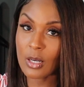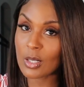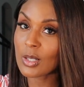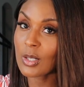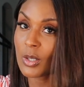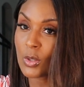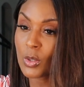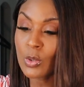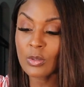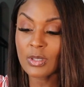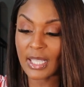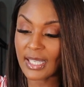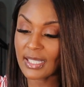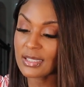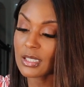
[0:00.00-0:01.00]
girl who
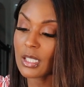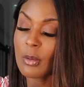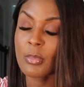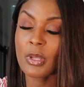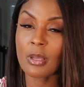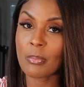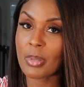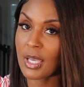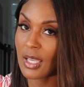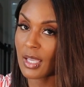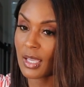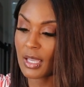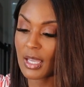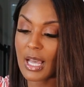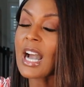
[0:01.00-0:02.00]
likes a big bag.